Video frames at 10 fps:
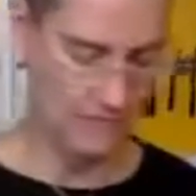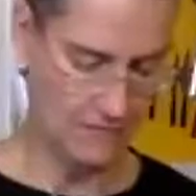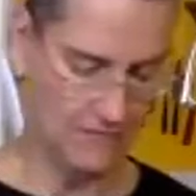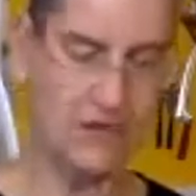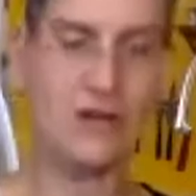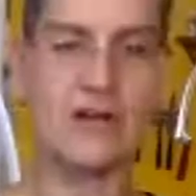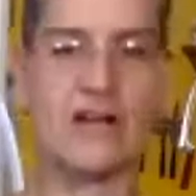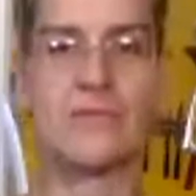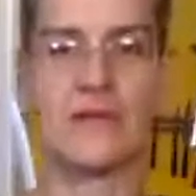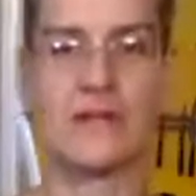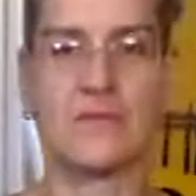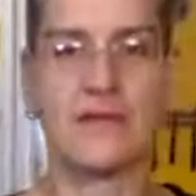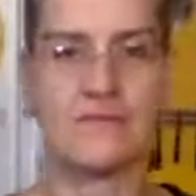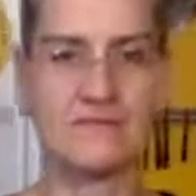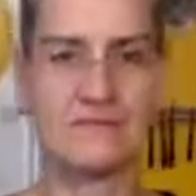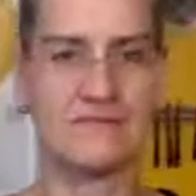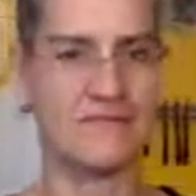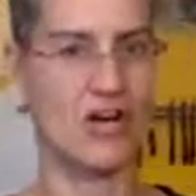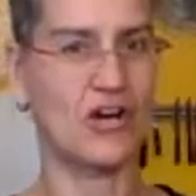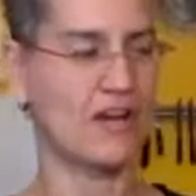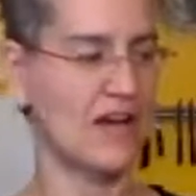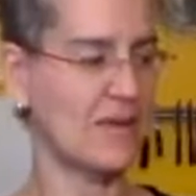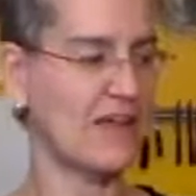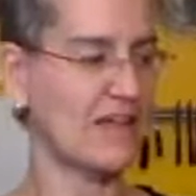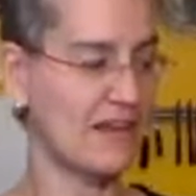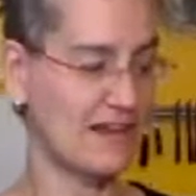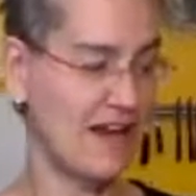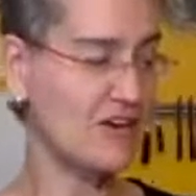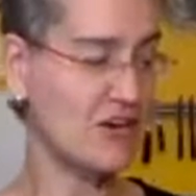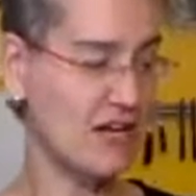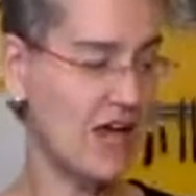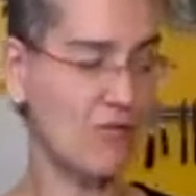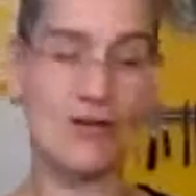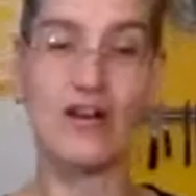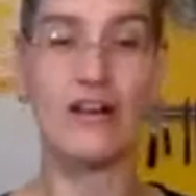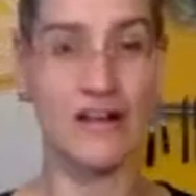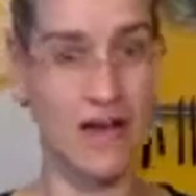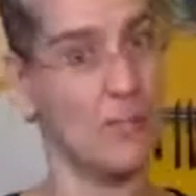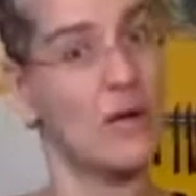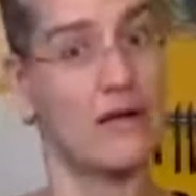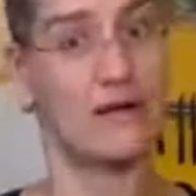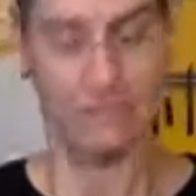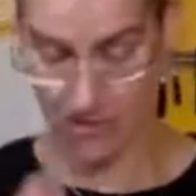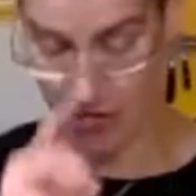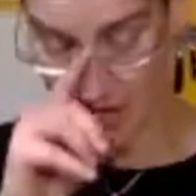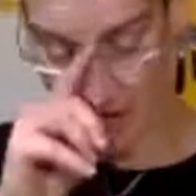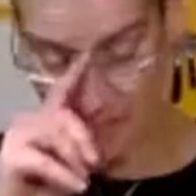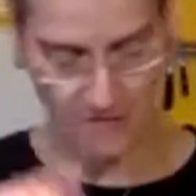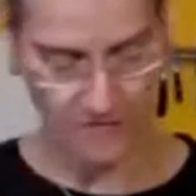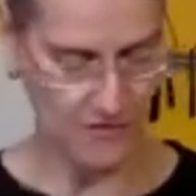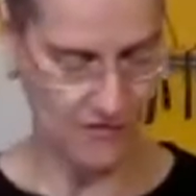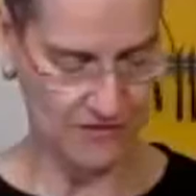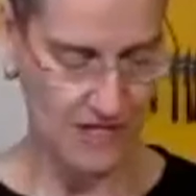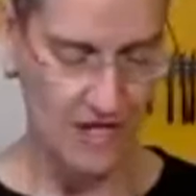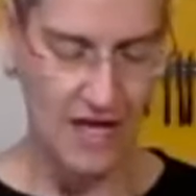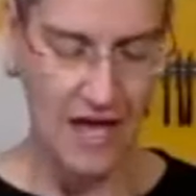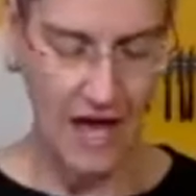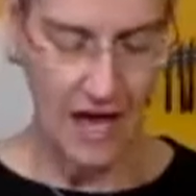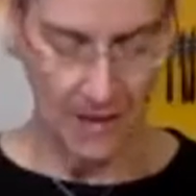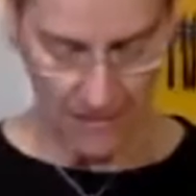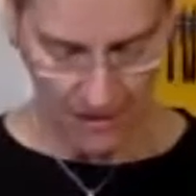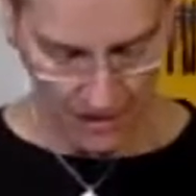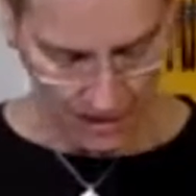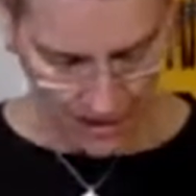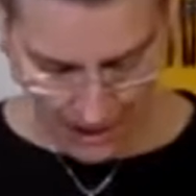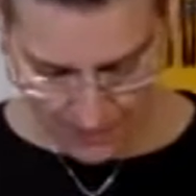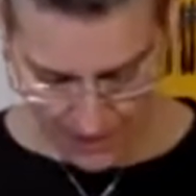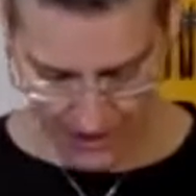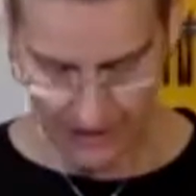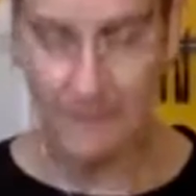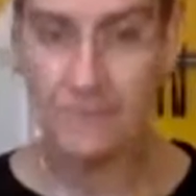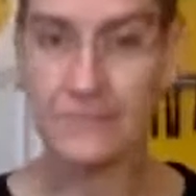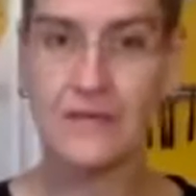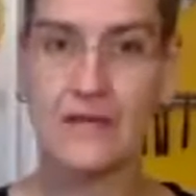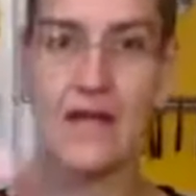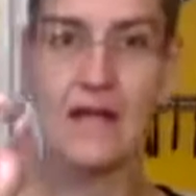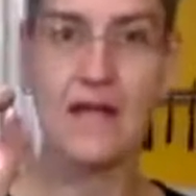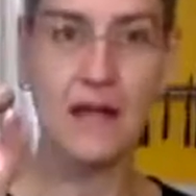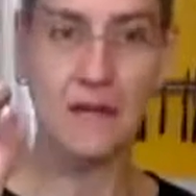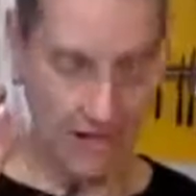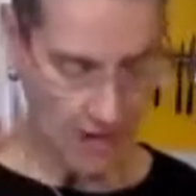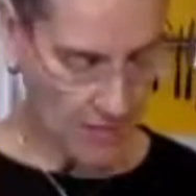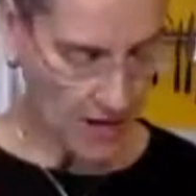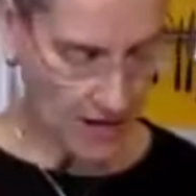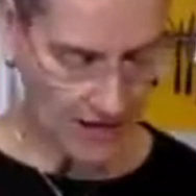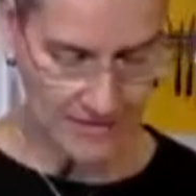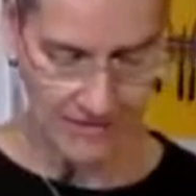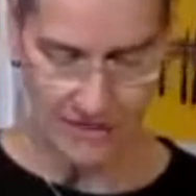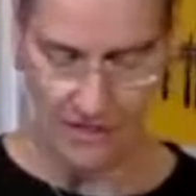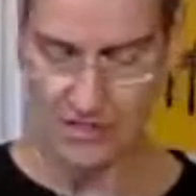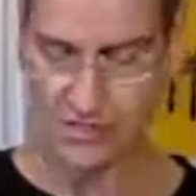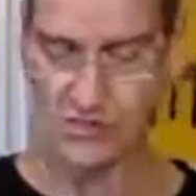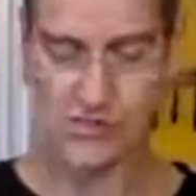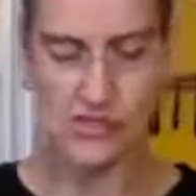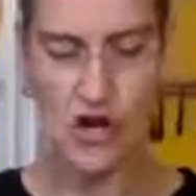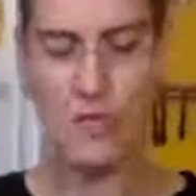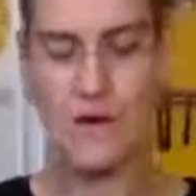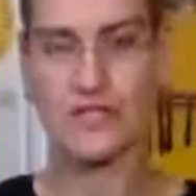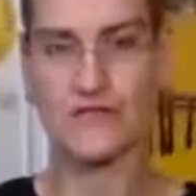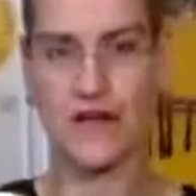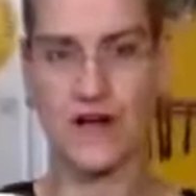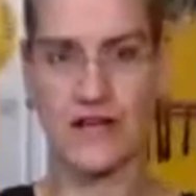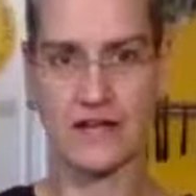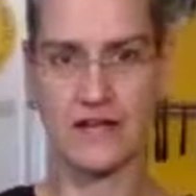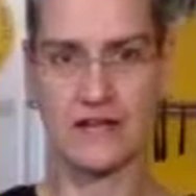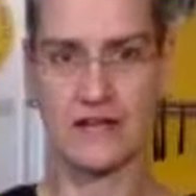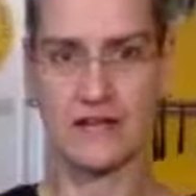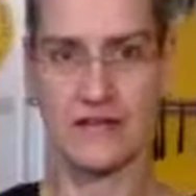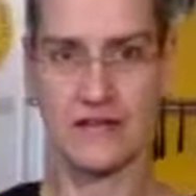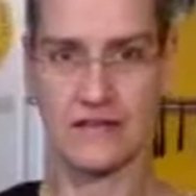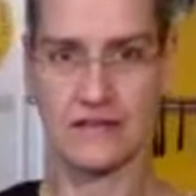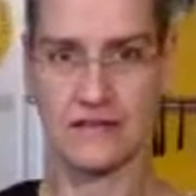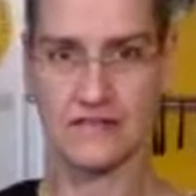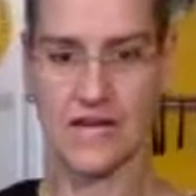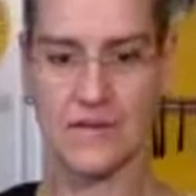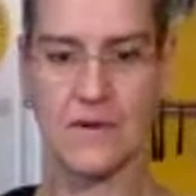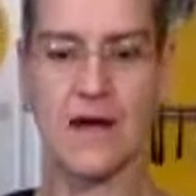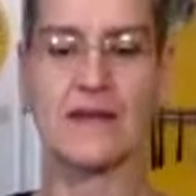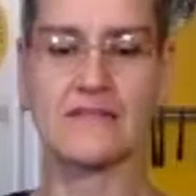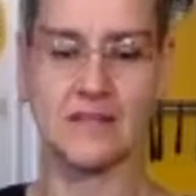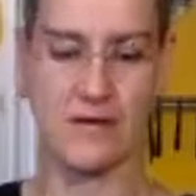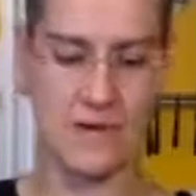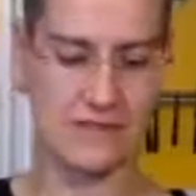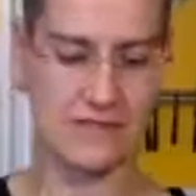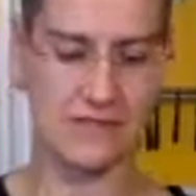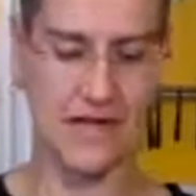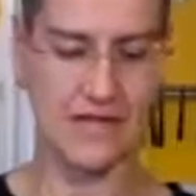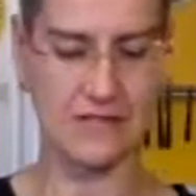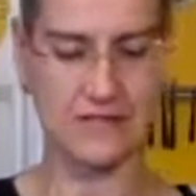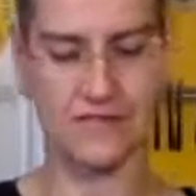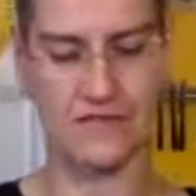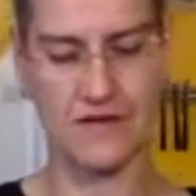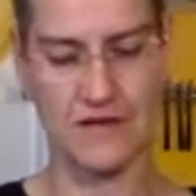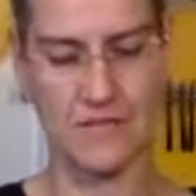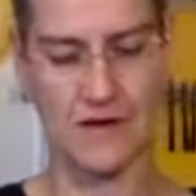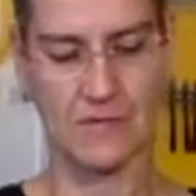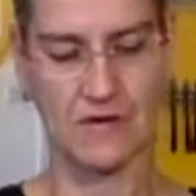nerded up a little bit. Nerded up, I like that. Not nerding out, we're nerding up. We're nerding up here, folks. Um, nutmeg. Nutmeg pods, so much fun. they little tiny pods. They're about the size of probably your